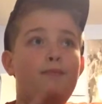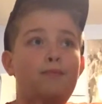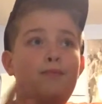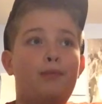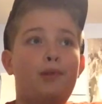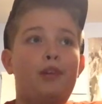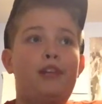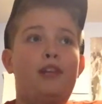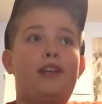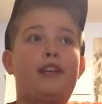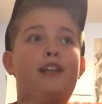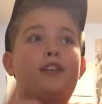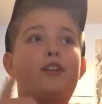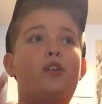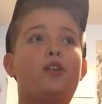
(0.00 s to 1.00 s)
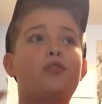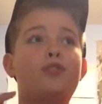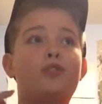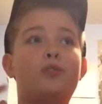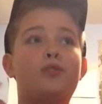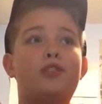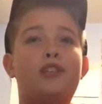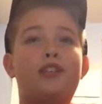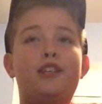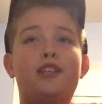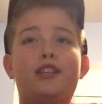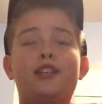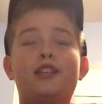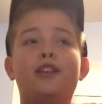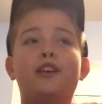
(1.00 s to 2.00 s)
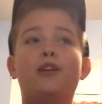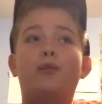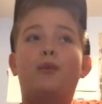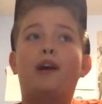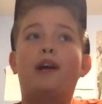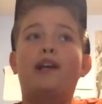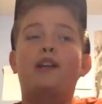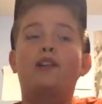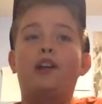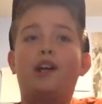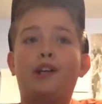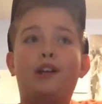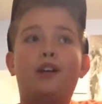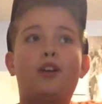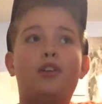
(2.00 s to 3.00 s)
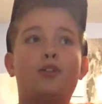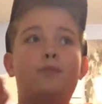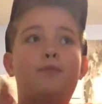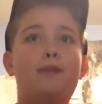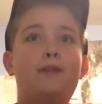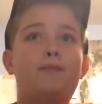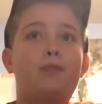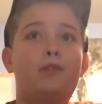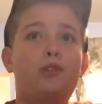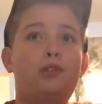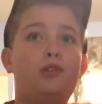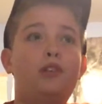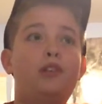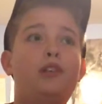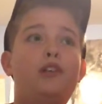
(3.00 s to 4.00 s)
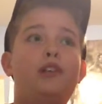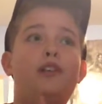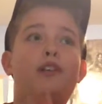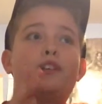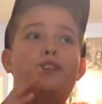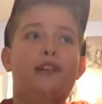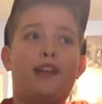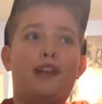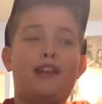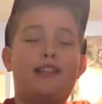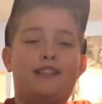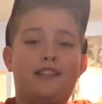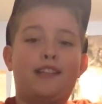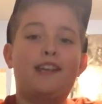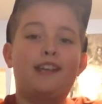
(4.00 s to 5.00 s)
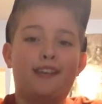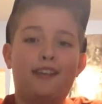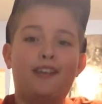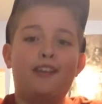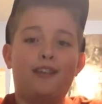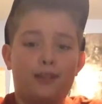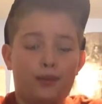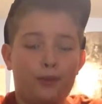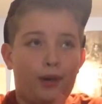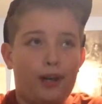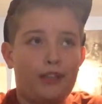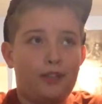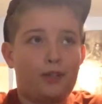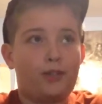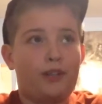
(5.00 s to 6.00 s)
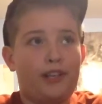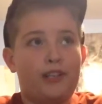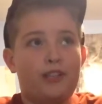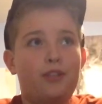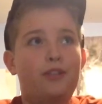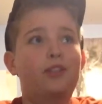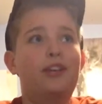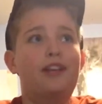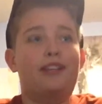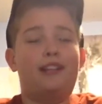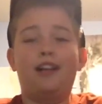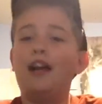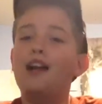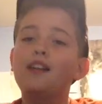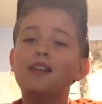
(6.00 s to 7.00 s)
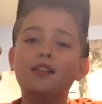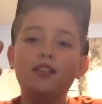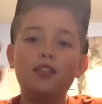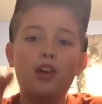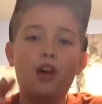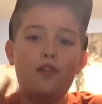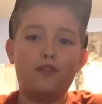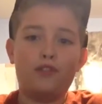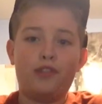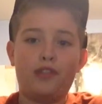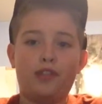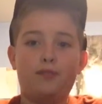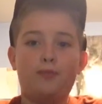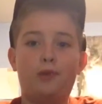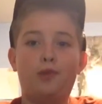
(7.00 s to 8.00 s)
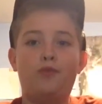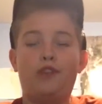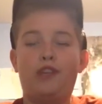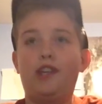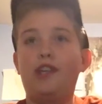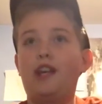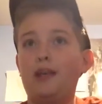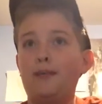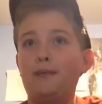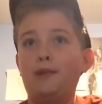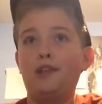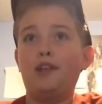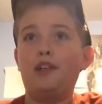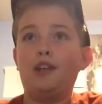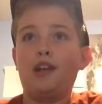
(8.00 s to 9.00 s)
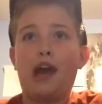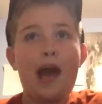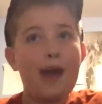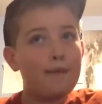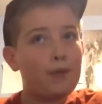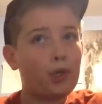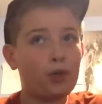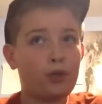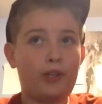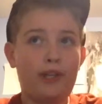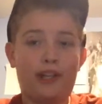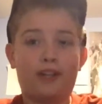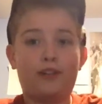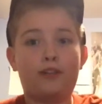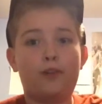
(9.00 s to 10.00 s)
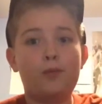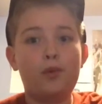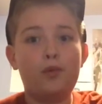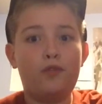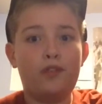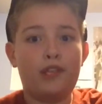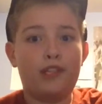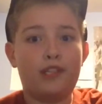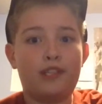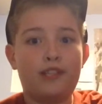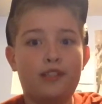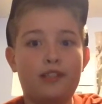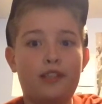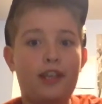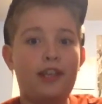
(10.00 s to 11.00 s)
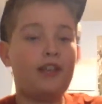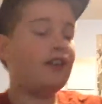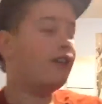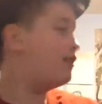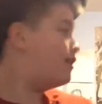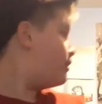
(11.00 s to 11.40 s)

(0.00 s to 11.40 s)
but I can also see why a lot of other people can't see why the critics don't like it. I loved this movie, and I'm a critic for movies. Like,